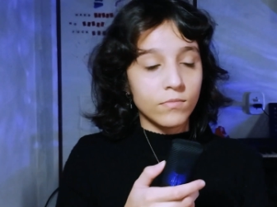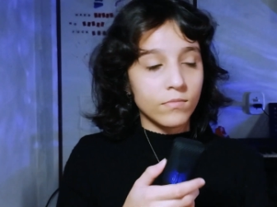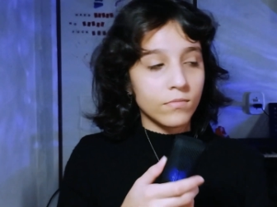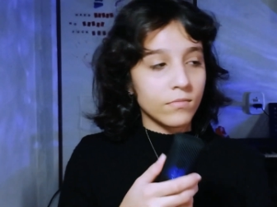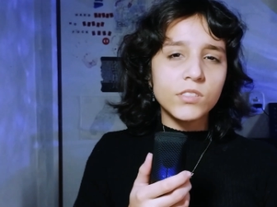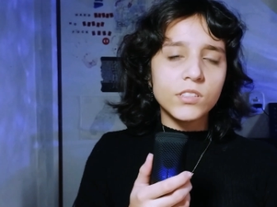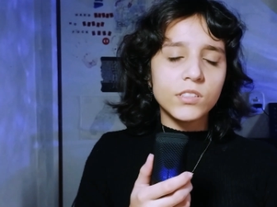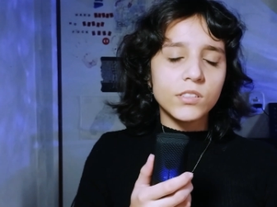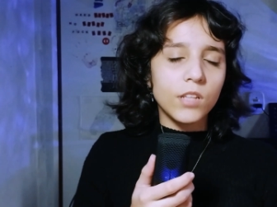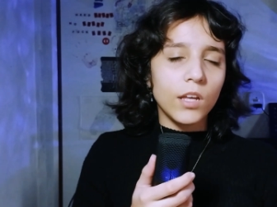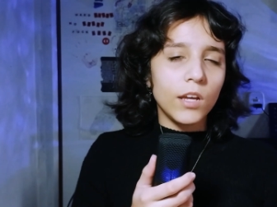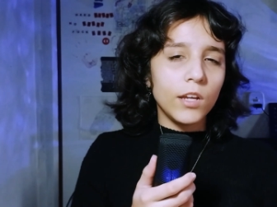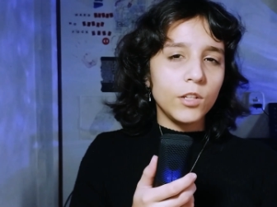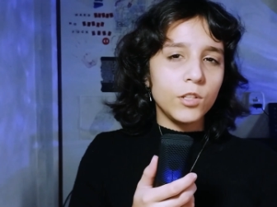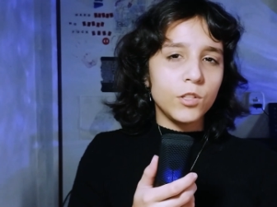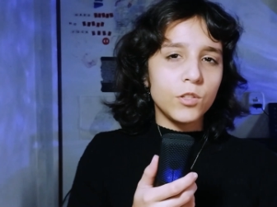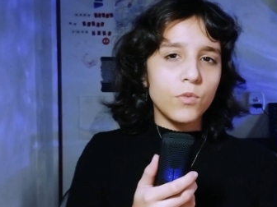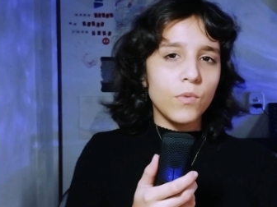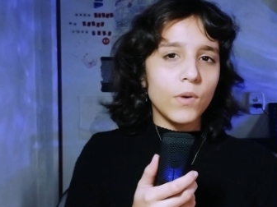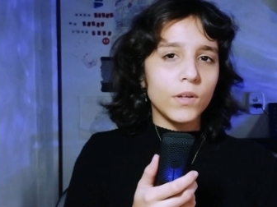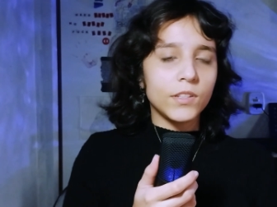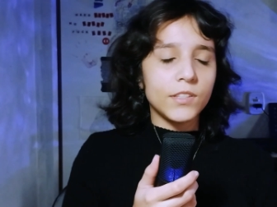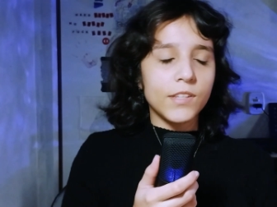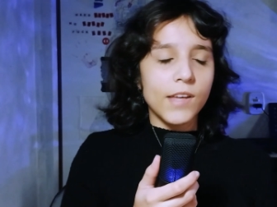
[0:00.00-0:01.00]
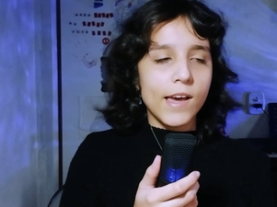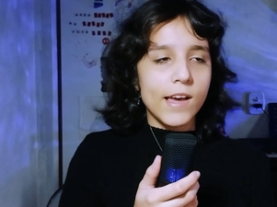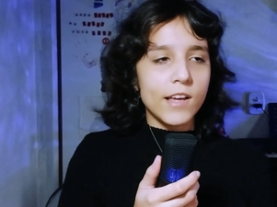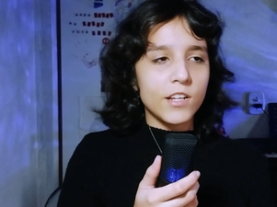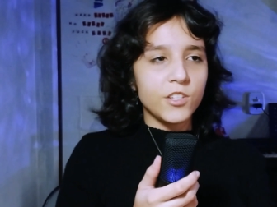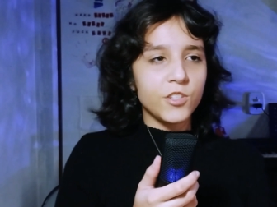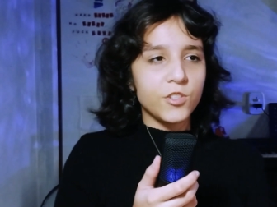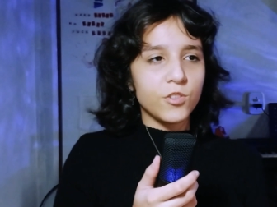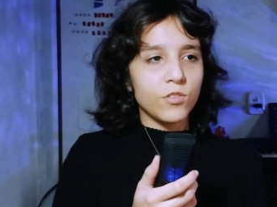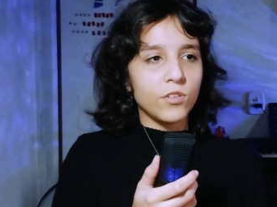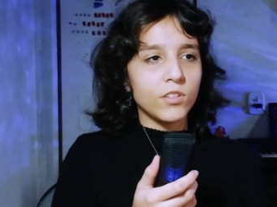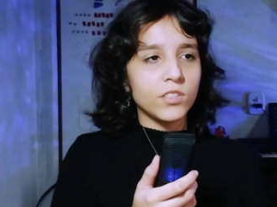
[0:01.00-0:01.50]
Don't stay too
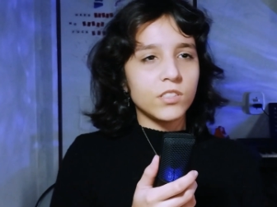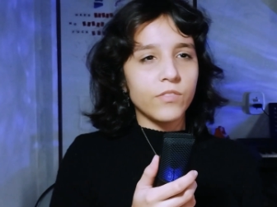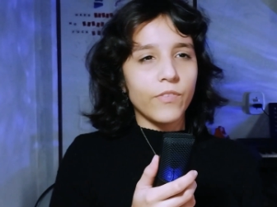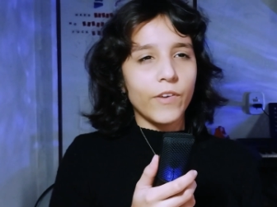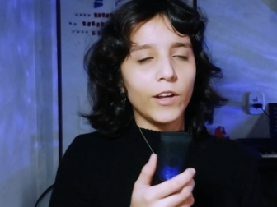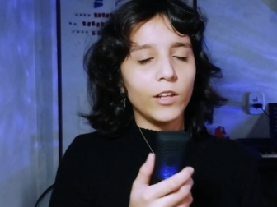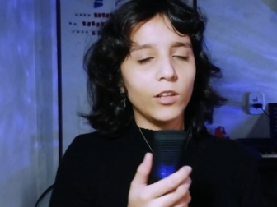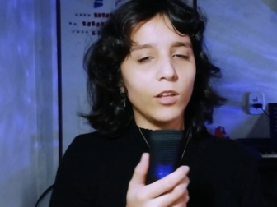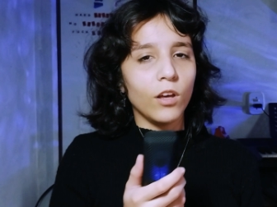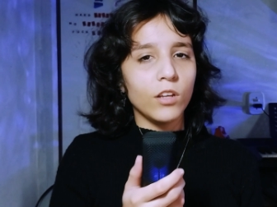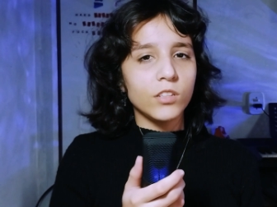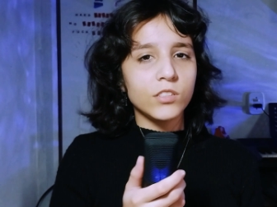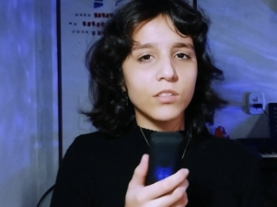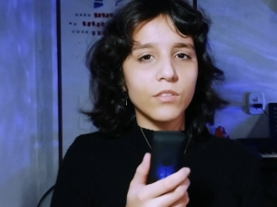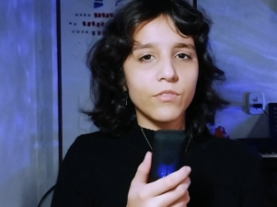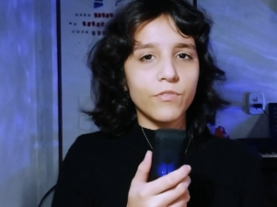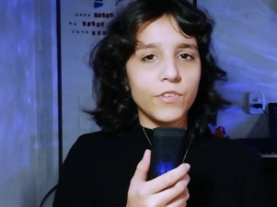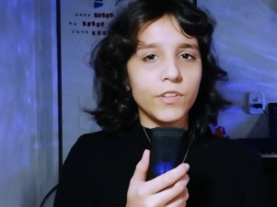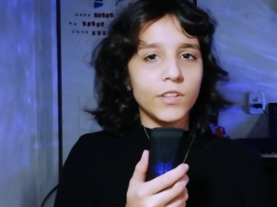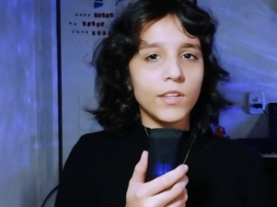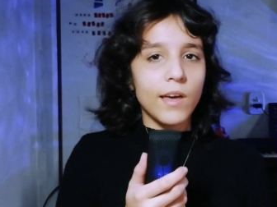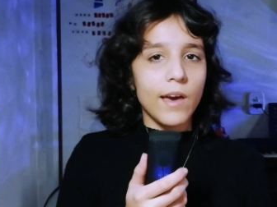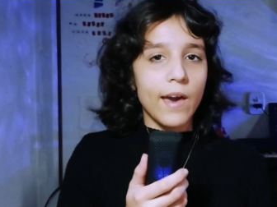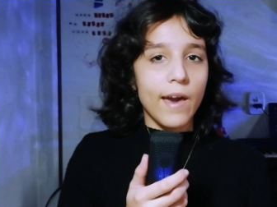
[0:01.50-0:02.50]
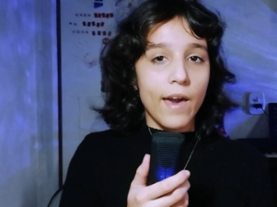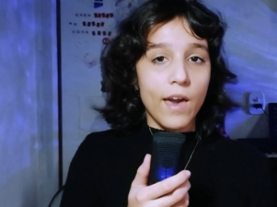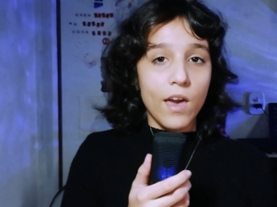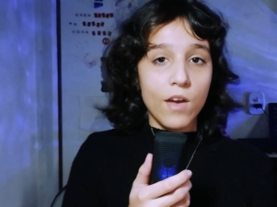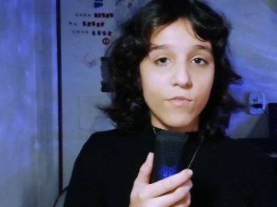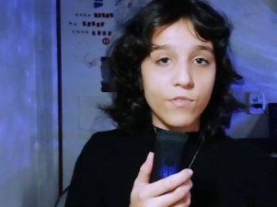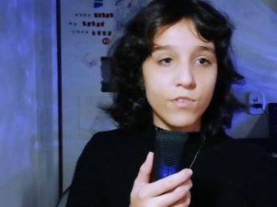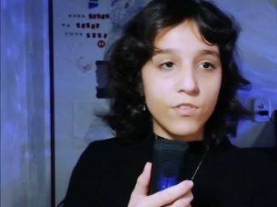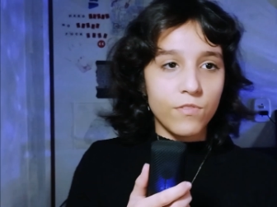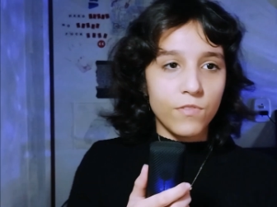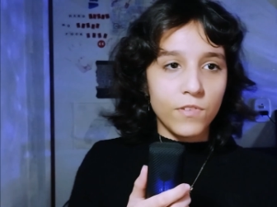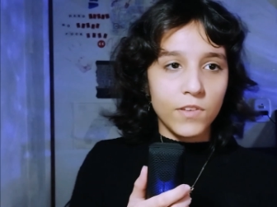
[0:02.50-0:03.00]
attached to this philosophy that
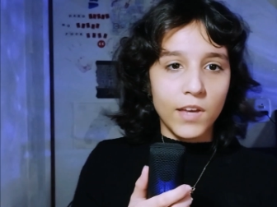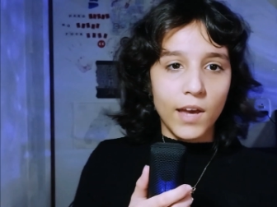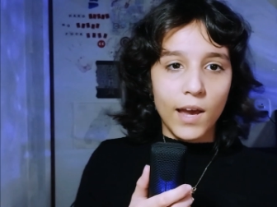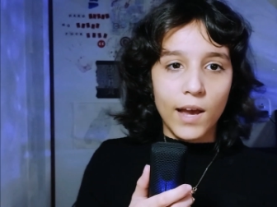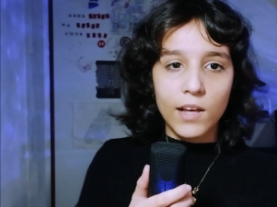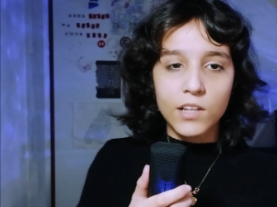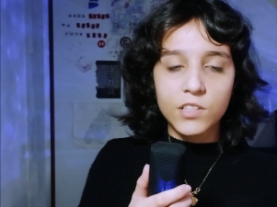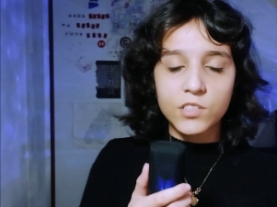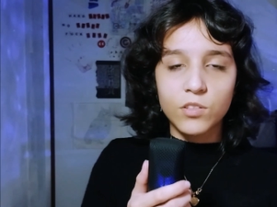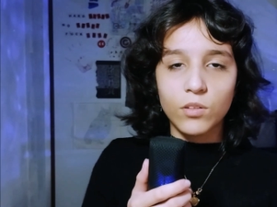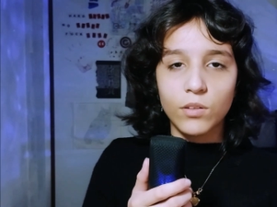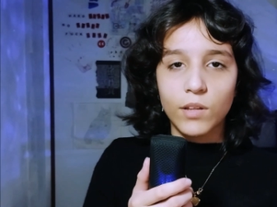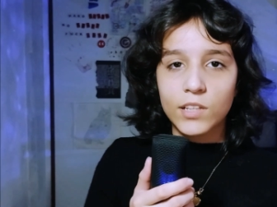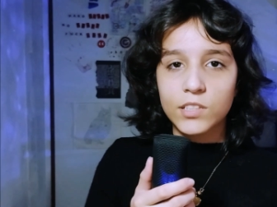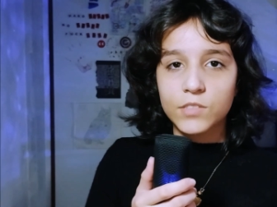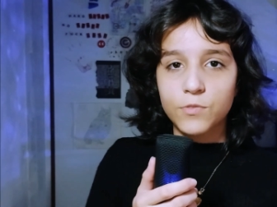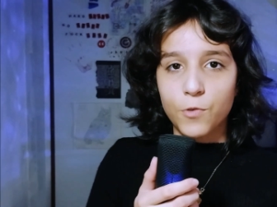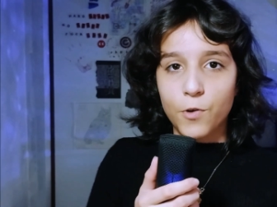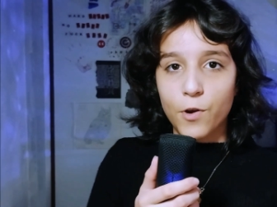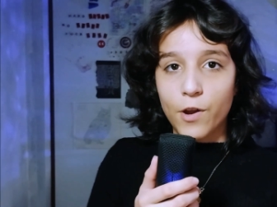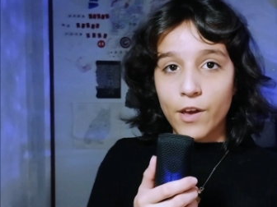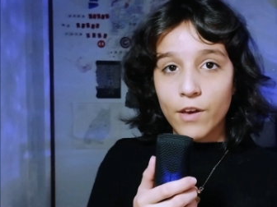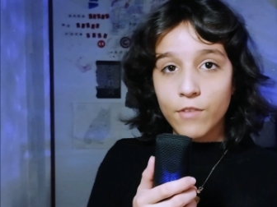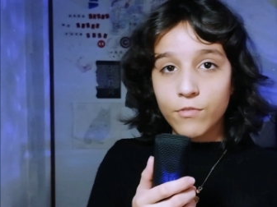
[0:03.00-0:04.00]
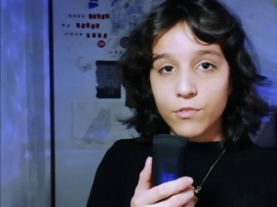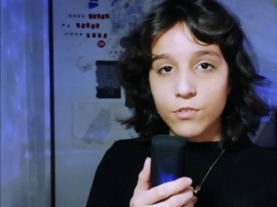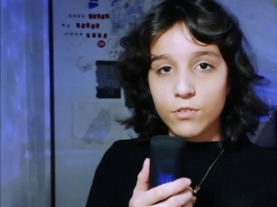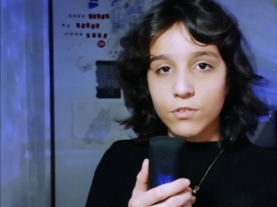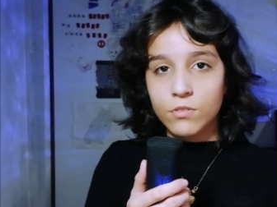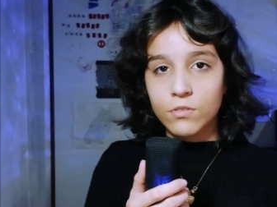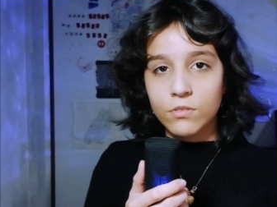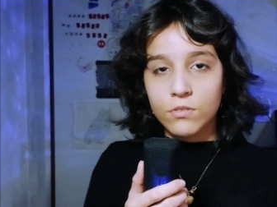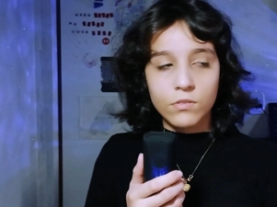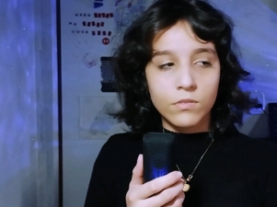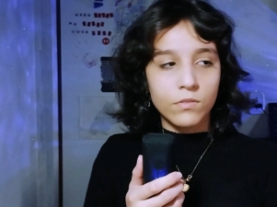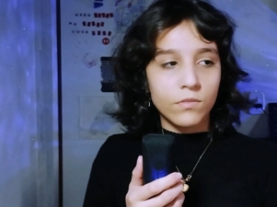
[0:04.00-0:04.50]
everything has to last forever,
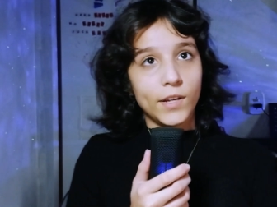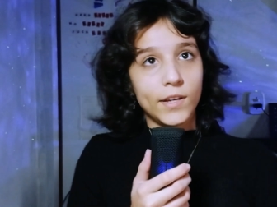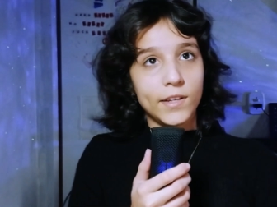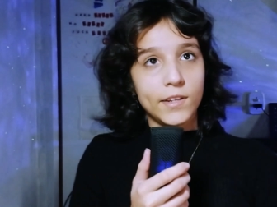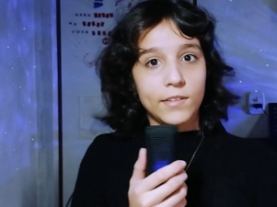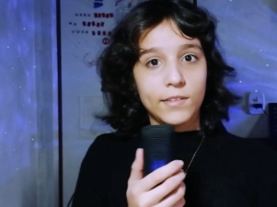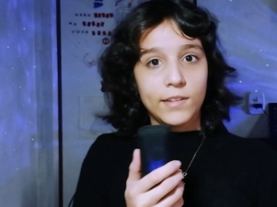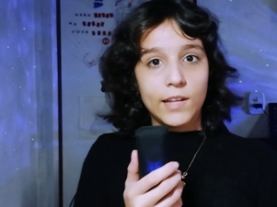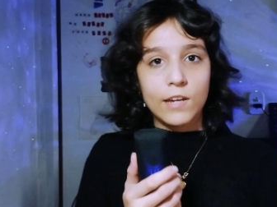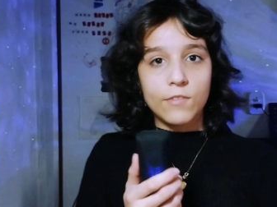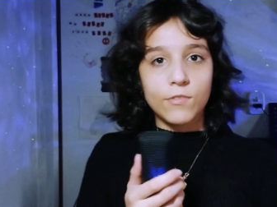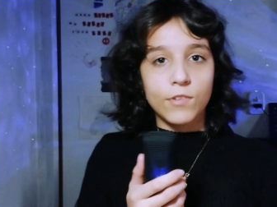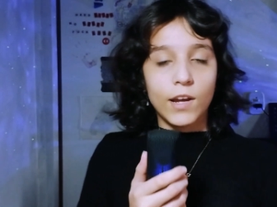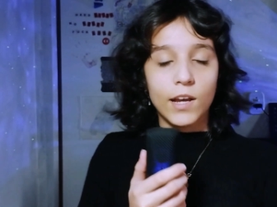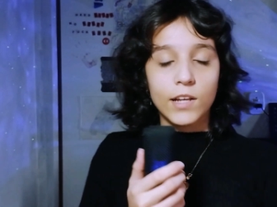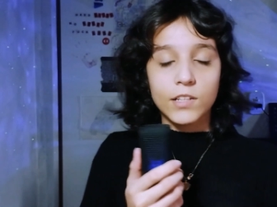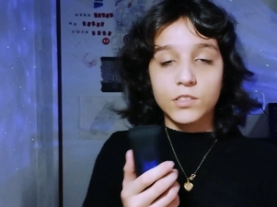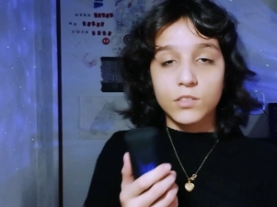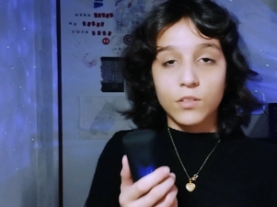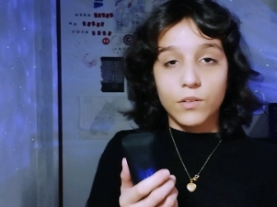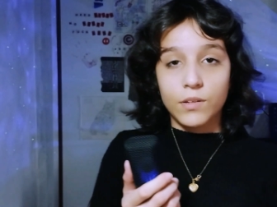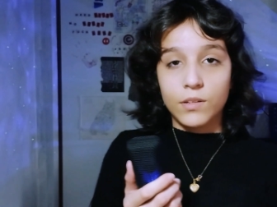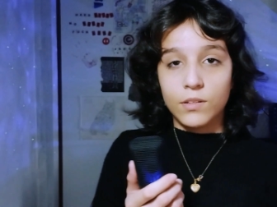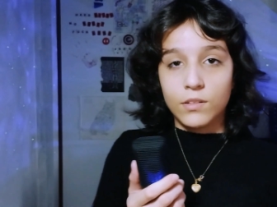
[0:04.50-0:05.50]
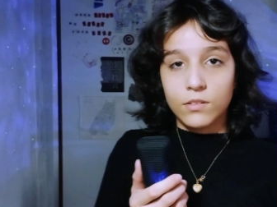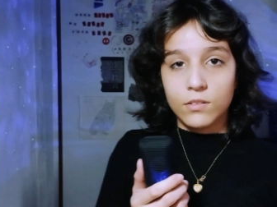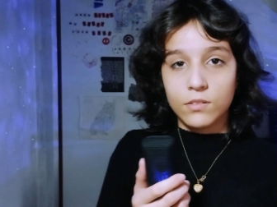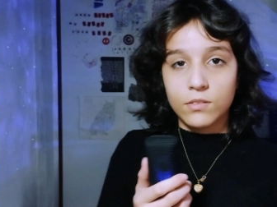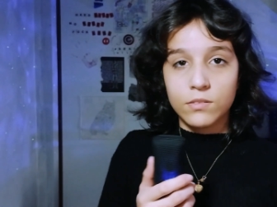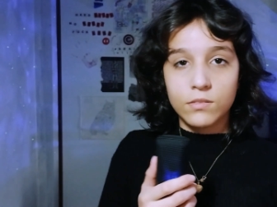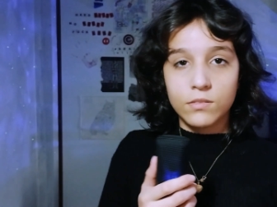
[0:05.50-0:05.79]
or that it never has to